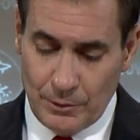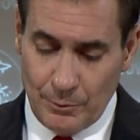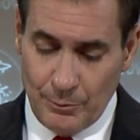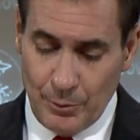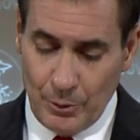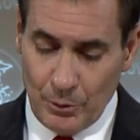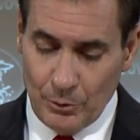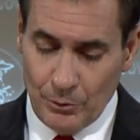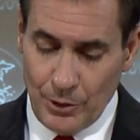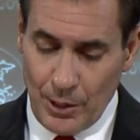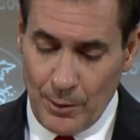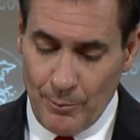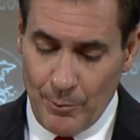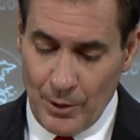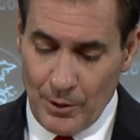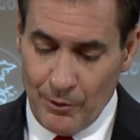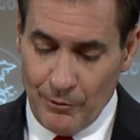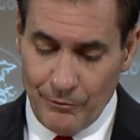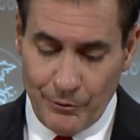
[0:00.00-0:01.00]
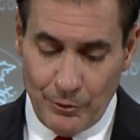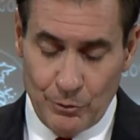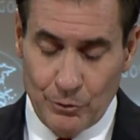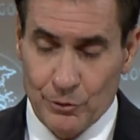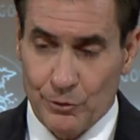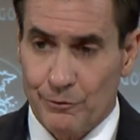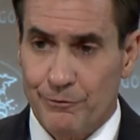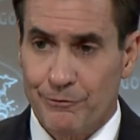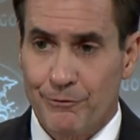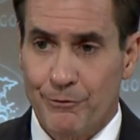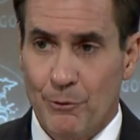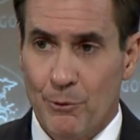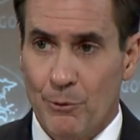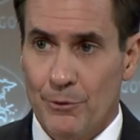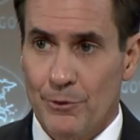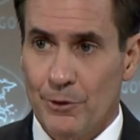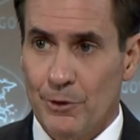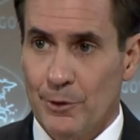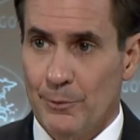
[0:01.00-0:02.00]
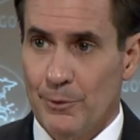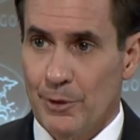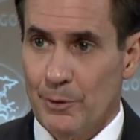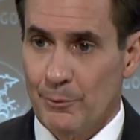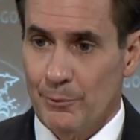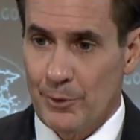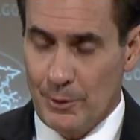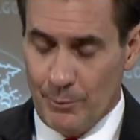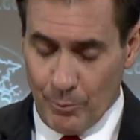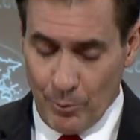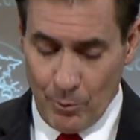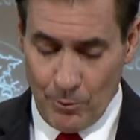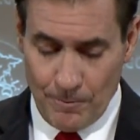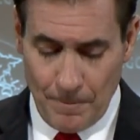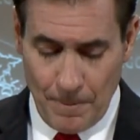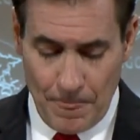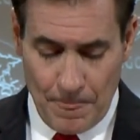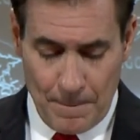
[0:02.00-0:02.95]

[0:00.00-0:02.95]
to build a better future for the Libyan people.